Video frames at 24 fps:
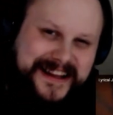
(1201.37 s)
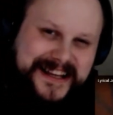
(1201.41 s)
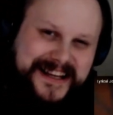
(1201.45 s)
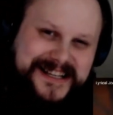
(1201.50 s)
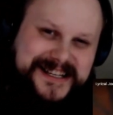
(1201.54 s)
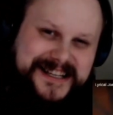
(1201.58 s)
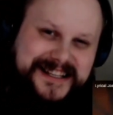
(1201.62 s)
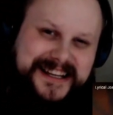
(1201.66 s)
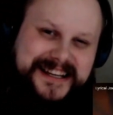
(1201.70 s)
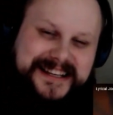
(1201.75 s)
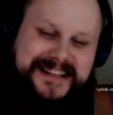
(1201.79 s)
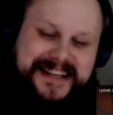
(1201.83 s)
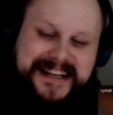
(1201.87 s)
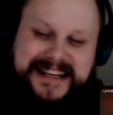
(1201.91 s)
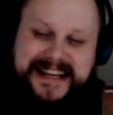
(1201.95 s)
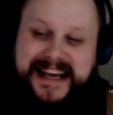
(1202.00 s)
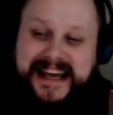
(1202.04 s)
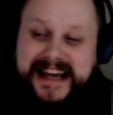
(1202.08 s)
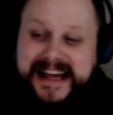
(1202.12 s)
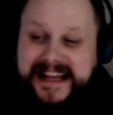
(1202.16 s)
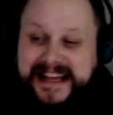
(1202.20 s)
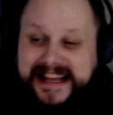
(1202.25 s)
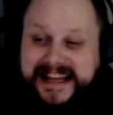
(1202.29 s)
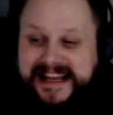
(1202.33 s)
Like, shit like,
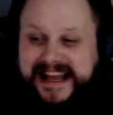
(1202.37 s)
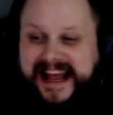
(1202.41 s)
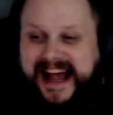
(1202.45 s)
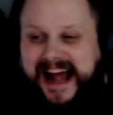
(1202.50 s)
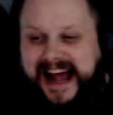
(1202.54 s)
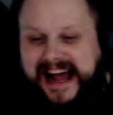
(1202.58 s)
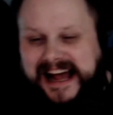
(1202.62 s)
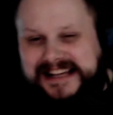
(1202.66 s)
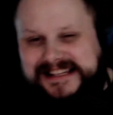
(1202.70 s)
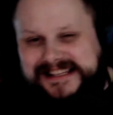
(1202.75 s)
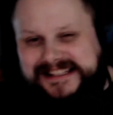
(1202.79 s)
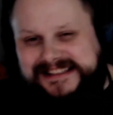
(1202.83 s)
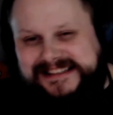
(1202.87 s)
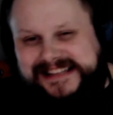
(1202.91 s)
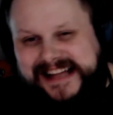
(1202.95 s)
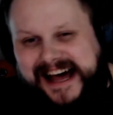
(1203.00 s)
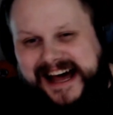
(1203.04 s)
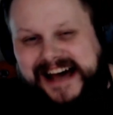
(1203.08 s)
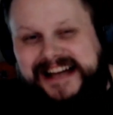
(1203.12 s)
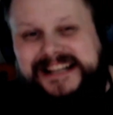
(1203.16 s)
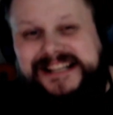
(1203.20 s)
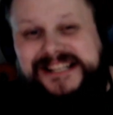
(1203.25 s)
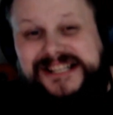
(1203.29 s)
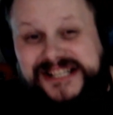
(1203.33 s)
he has a
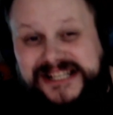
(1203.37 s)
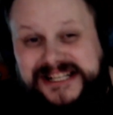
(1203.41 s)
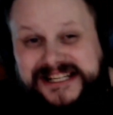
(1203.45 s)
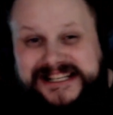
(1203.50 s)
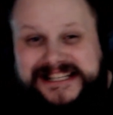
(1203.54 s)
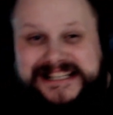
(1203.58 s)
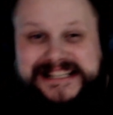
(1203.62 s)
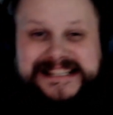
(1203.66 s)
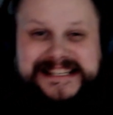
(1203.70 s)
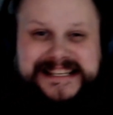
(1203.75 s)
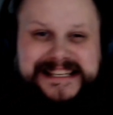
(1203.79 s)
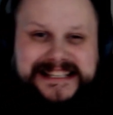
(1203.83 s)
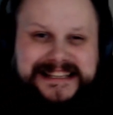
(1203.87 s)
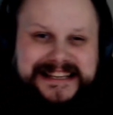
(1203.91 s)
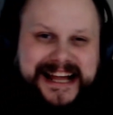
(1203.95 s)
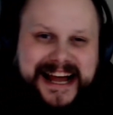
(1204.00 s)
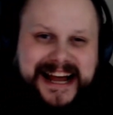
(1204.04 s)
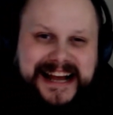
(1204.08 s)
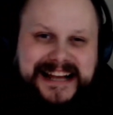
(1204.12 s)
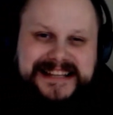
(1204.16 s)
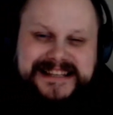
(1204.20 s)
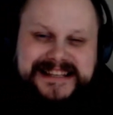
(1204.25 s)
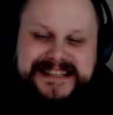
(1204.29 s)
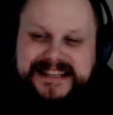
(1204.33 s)
lot of cheesy
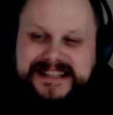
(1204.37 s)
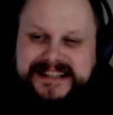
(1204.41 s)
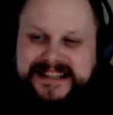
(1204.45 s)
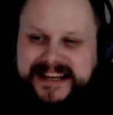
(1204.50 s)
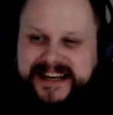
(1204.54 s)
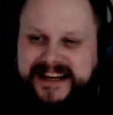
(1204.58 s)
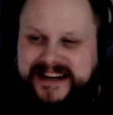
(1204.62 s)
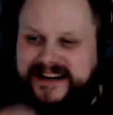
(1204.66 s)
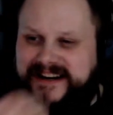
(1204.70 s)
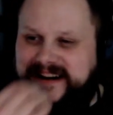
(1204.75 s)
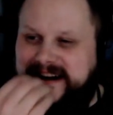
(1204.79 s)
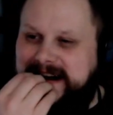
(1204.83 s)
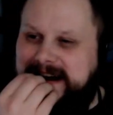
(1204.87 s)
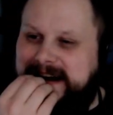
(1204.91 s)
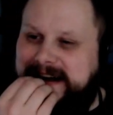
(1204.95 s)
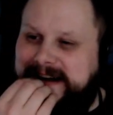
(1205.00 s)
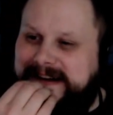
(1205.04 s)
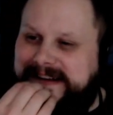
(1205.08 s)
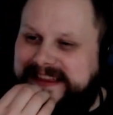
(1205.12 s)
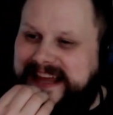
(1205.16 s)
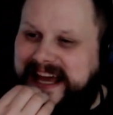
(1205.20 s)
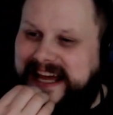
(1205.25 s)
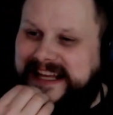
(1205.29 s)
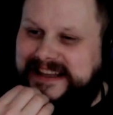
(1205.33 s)
lines in there
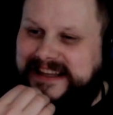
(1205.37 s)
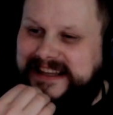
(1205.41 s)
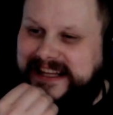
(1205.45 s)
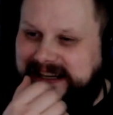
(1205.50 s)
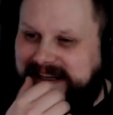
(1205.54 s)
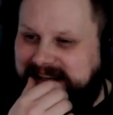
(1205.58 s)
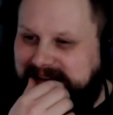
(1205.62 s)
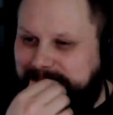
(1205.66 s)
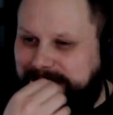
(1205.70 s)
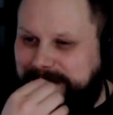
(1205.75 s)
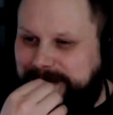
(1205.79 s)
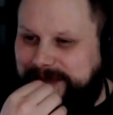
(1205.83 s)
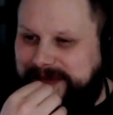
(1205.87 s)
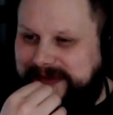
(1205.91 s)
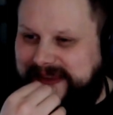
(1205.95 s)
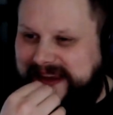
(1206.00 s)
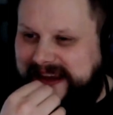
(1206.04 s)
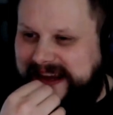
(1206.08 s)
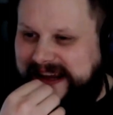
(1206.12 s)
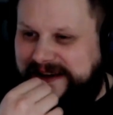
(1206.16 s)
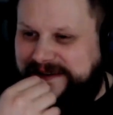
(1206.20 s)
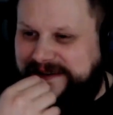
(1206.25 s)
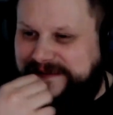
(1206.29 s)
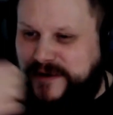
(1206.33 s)
that, like,
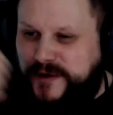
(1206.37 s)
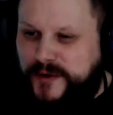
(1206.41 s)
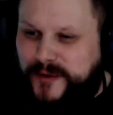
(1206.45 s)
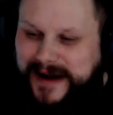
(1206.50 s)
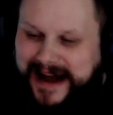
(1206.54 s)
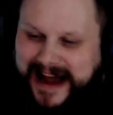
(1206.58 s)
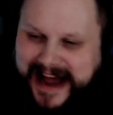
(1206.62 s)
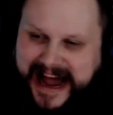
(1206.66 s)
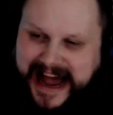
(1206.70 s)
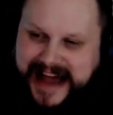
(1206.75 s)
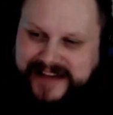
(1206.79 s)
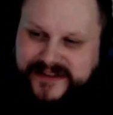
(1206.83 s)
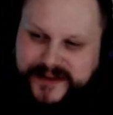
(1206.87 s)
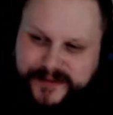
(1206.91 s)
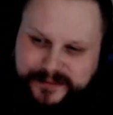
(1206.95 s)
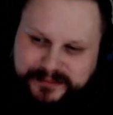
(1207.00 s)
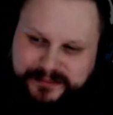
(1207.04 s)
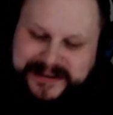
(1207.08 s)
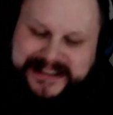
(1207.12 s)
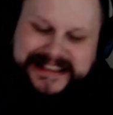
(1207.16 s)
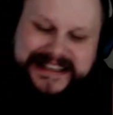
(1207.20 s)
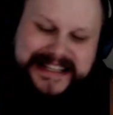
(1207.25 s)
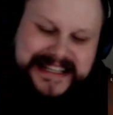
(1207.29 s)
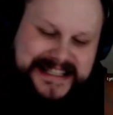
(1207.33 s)
if you haven't
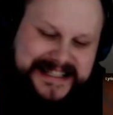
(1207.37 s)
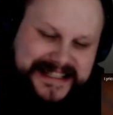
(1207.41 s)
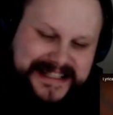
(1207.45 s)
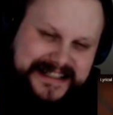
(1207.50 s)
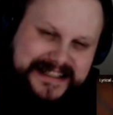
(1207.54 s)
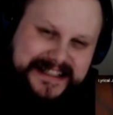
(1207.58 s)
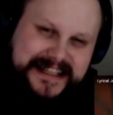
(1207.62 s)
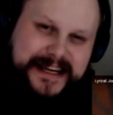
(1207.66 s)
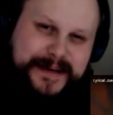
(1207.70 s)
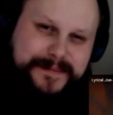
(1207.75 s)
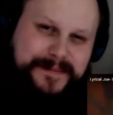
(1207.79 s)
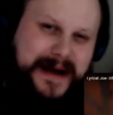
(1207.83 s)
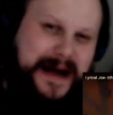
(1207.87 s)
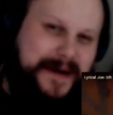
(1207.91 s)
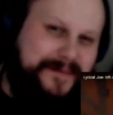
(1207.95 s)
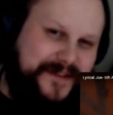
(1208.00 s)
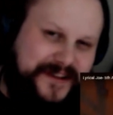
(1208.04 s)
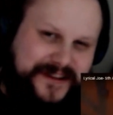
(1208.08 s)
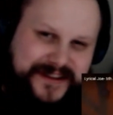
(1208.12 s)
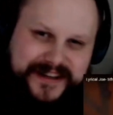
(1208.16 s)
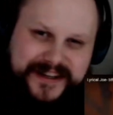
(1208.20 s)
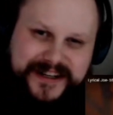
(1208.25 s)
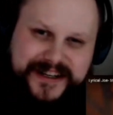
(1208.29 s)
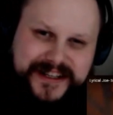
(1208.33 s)
been listening to hip-hop
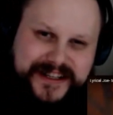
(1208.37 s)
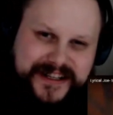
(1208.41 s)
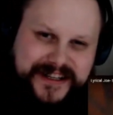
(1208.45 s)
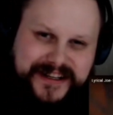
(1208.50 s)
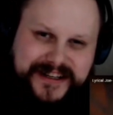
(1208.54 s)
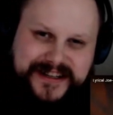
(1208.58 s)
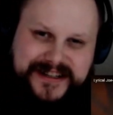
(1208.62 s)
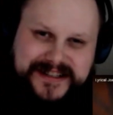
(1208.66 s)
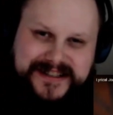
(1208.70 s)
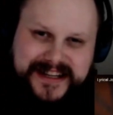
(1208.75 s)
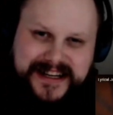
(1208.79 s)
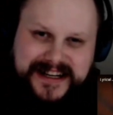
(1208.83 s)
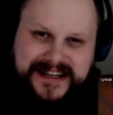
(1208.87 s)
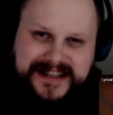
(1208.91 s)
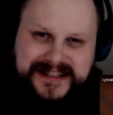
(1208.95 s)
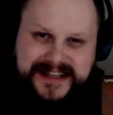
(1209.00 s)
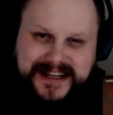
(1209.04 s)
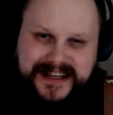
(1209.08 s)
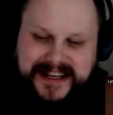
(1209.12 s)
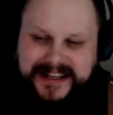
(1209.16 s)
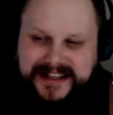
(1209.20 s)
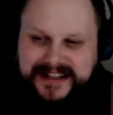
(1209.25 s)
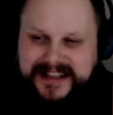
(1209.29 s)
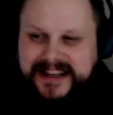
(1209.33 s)
for 30 years, then it's
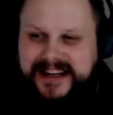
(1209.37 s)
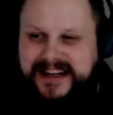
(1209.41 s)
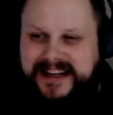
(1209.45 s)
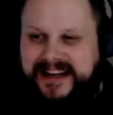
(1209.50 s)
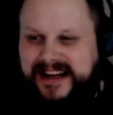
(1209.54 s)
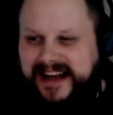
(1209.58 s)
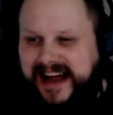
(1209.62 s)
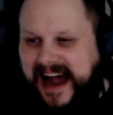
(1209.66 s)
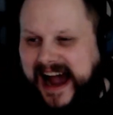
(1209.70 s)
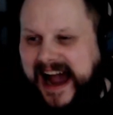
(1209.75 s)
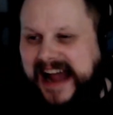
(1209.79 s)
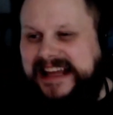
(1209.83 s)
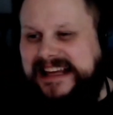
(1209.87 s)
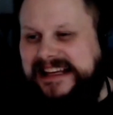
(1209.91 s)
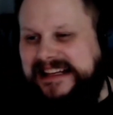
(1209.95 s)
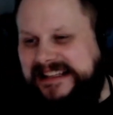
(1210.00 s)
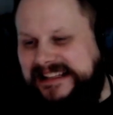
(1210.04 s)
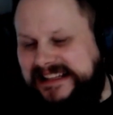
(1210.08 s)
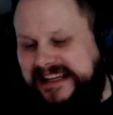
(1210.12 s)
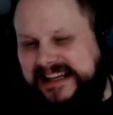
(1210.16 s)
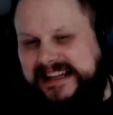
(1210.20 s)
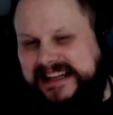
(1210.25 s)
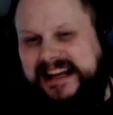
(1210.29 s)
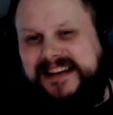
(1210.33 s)
like, I
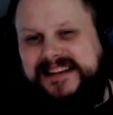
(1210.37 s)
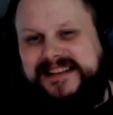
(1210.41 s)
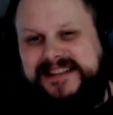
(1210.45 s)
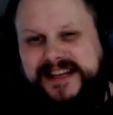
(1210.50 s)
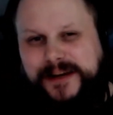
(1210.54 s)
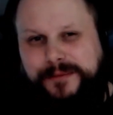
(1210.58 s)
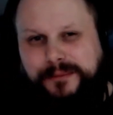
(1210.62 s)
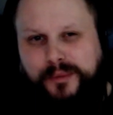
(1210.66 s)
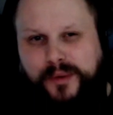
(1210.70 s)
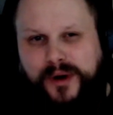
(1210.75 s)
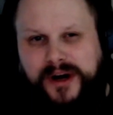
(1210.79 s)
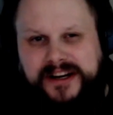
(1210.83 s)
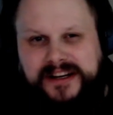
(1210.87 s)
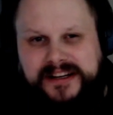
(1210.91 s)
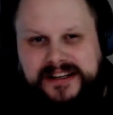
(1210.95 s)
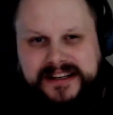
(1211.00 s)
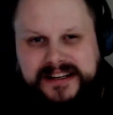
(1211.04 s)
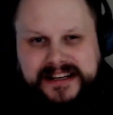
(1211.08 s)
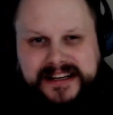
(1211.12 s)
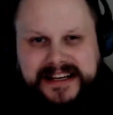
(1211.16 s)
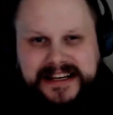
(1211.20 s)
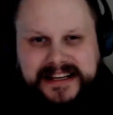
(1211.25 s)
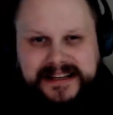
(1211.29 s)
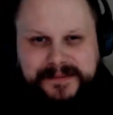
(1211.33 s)
can get how someone
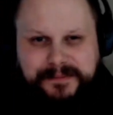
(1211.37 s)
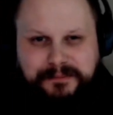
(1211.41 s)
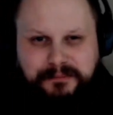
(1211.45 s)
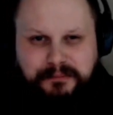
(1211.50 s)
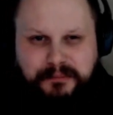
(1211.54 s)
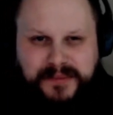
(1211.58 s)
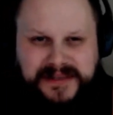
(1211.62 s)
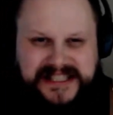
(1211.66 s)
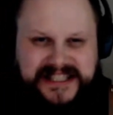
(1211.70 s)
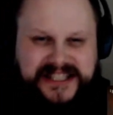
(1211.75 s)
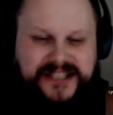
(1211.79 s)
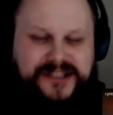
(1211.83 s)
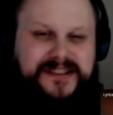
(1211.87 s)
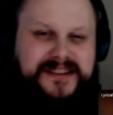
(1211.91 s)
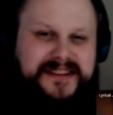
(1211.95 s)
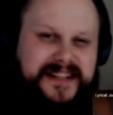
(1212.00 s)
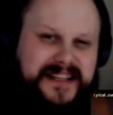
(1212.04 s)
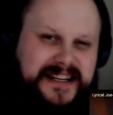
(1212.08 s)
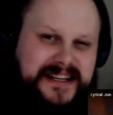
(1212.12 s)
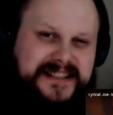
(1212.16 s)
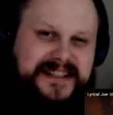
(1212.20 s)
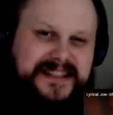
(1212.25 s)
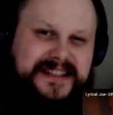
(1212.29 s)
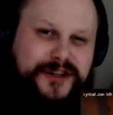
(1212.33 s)
still
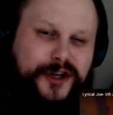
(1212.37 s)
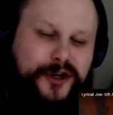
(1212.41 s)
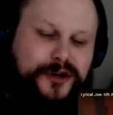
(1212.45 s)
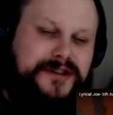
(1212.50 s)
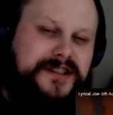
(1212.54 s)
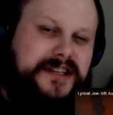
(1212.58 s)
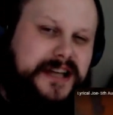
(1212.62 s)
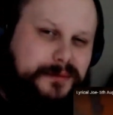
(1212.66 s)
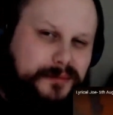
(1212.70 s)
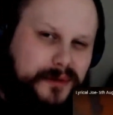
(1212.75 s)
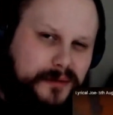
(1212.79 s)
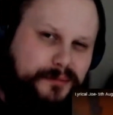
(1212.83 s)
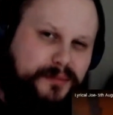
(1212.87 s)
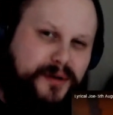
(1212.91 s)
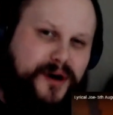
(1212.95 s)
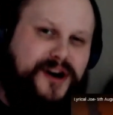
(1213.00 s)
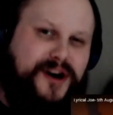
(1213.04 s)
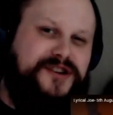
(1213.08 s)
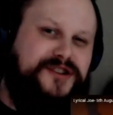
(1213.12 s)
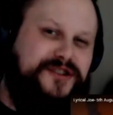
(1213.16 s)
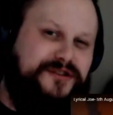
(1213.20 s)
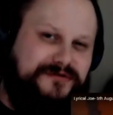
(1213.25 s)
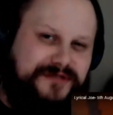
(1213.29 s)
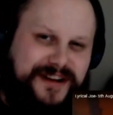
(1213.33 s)
thinks that those type of
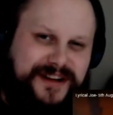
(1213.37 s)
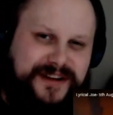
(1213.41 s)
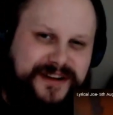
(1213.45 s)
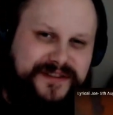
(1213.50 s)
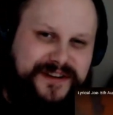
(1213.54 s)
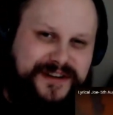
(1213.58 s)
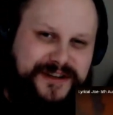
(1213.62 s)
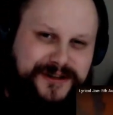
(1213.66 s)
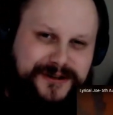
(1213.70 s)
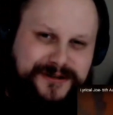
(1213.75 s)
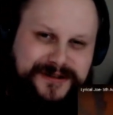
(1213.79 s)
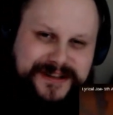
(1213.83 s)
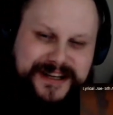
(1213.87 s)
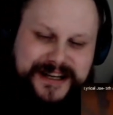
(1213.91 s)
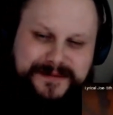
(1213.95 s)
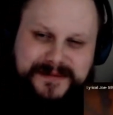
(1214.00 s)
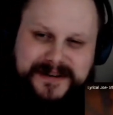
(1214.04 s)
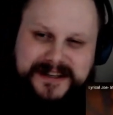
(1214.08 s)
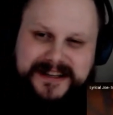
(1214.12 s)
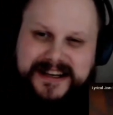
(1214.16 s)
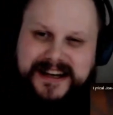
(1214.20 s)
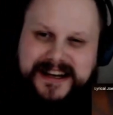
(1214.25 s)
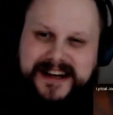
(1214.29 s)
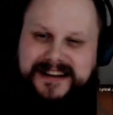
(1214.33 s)
bars are relevant. You dig
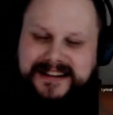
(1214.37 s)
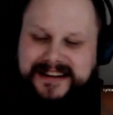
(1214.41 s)
me?